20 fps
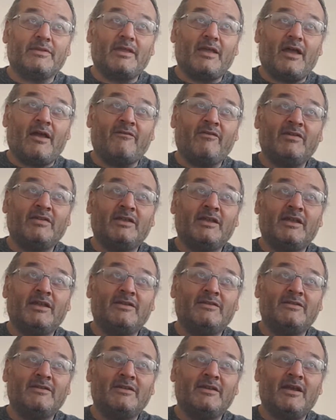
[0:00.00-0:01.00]
I think the
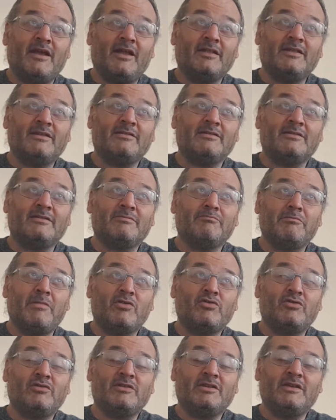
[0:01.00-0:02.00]
ETA, I didn't
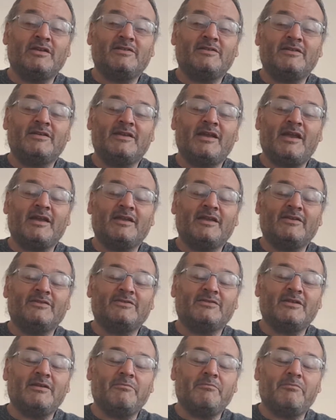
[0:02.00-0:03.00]
mention the ETA
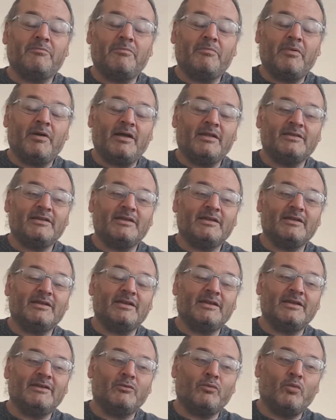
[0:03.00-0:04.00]
yesterday, but
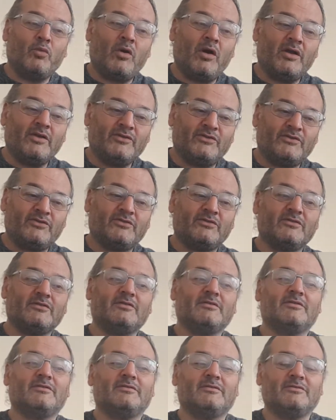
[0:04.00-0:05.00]
it was
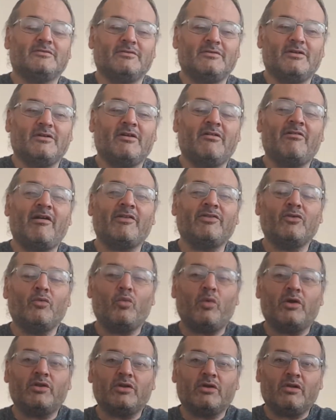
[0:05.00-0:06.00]
around the
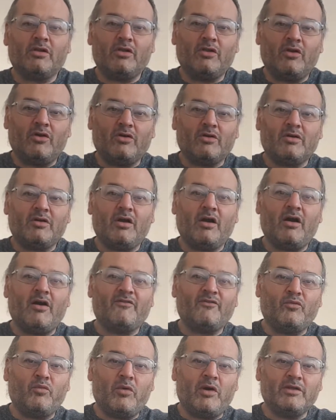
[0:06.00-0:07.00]
1 o'clock,
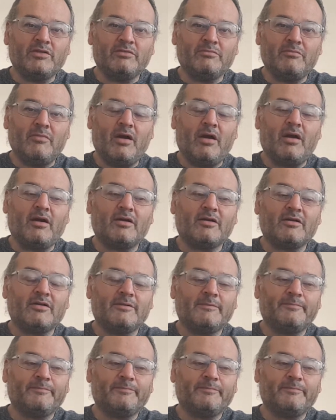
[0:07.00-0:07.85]
1:30 mark.